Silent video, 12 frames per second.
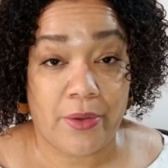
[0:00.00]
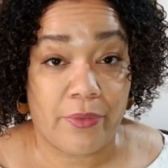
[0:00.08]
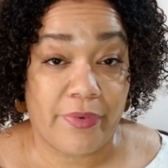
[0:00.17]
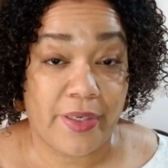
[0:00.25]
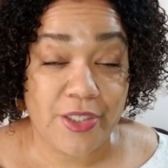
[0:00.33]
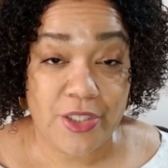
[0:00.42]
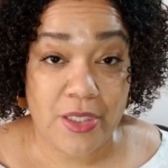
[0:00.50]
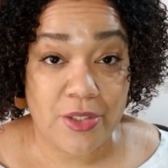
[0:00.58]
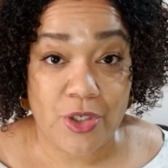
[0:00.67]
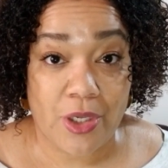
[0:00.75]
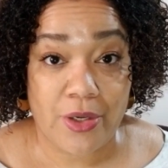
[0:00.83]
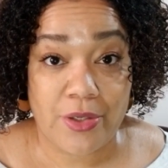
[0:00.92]
finish
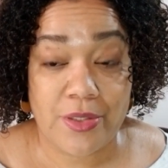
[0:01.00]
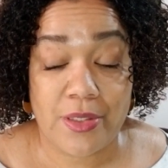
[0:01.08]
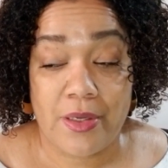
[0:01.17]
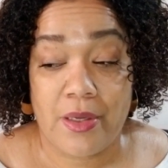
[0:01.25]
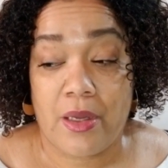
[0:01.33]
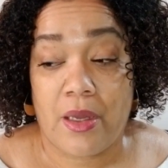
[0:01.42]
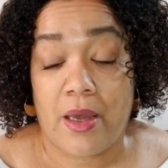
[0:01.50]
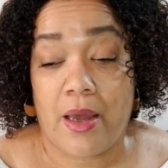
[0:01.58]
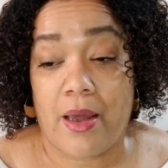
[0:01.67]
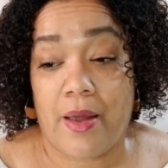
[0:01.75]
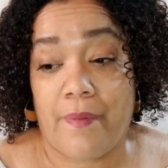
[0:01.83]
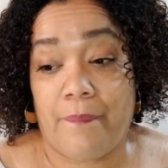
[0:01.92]
stitch-alongs.
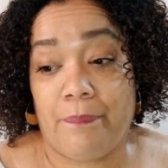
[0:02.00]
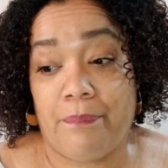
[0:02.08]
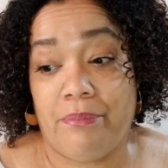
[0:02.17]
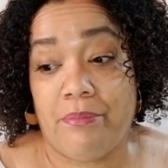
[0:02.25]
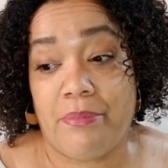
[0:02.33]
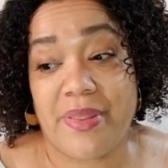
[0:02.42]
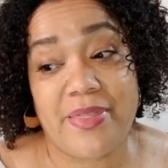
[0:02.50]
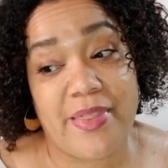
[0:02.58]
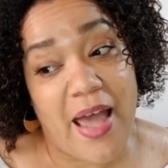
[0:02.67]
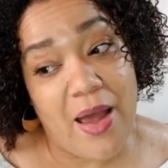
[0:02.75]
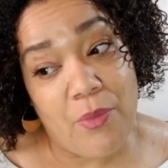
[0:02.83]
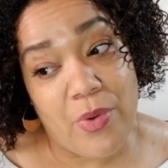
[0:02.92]
But
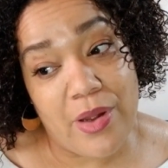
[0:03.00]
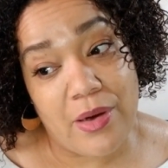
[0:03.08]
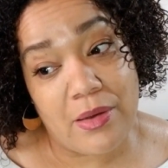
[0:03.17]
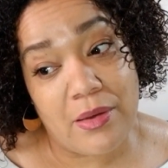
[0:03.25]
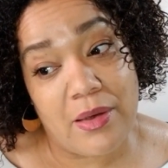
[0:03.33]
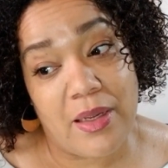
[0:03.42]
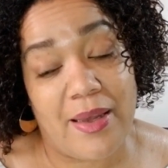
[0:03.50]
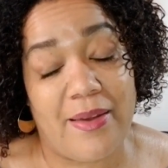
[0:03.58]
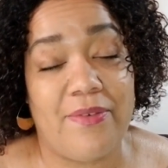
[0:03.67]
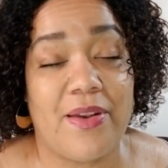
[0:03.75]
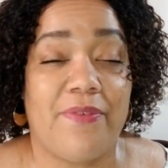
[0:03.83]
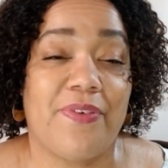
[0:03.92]
that one,
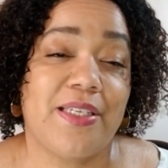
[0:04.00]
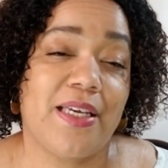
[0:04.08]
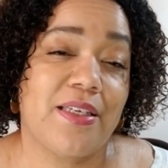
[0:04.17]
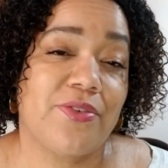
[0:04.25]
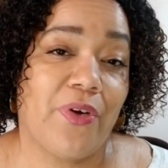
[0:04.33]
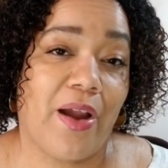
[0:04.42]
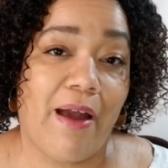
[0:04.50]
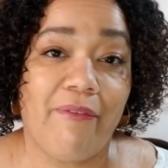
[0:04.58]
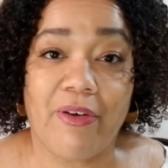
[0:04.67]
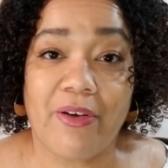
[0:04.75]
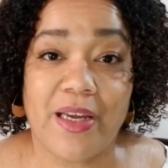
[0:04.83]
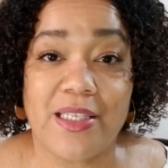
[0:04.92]
even if it takes
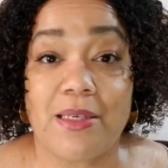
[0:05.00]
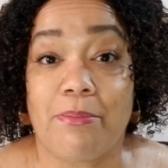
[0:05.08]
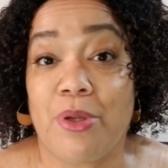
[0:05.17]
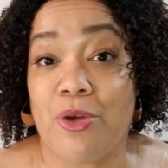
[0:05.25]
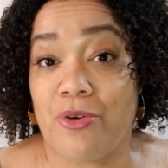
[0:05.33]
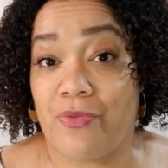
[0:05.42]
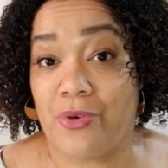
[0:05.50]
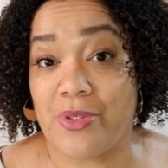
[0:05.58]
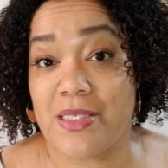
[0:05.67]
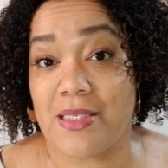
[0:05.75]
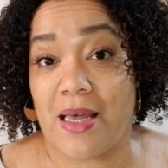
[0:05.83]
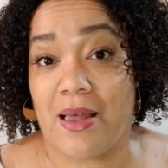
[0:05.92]
forever, it's a beautiful
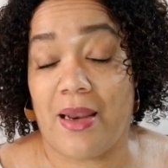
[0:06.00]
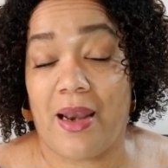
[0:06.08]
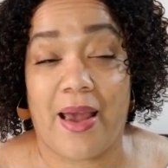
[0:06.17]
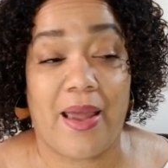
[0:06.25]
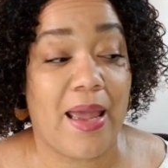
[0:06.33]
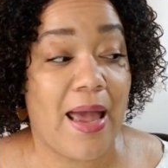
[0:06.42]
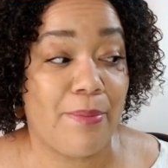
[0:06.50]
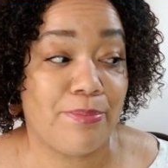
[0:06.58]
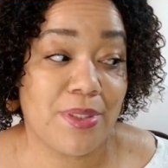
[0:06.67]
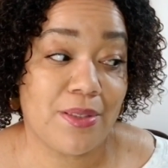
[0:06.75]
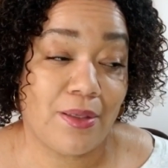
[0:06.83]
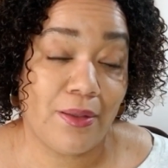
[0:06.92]
design. I
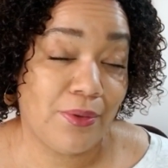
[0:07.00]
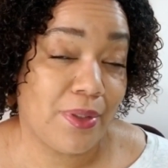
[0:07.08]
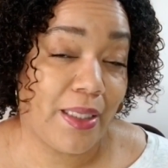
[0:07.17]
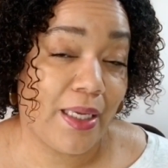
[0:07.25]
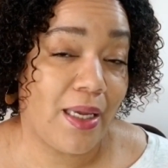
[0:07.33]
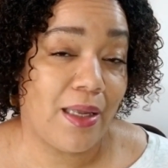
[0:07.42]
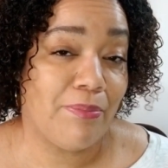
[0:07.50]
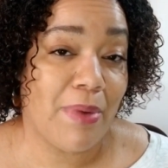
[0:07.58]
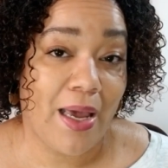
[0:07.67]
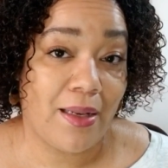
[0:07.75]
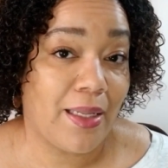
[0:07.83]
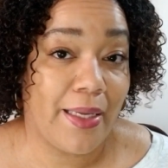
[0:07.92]
absolutely am
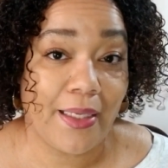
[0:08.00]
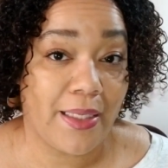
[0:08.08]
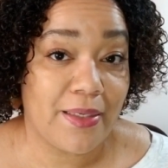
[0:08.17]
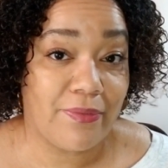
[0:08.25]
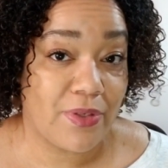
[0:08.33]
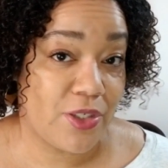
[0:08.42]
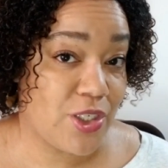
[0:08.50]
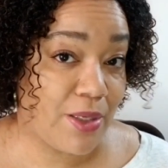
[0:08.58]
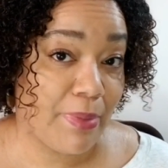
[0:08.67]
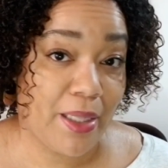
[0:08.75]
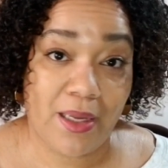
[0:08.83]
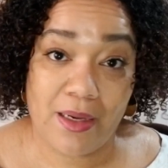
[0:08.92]
not likely to finish it
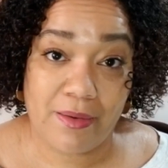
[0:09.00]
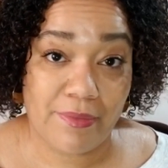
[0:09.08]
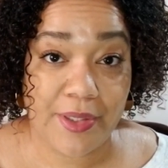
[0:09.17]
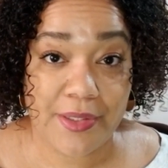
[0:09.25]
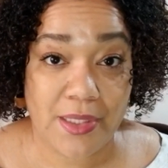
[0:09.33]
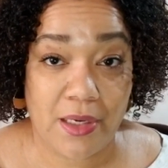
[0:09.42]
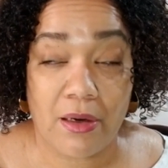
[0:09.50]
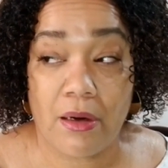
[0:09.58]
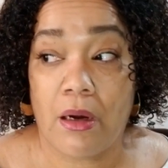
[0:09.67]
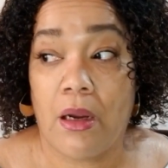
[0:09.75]
by the end of this year.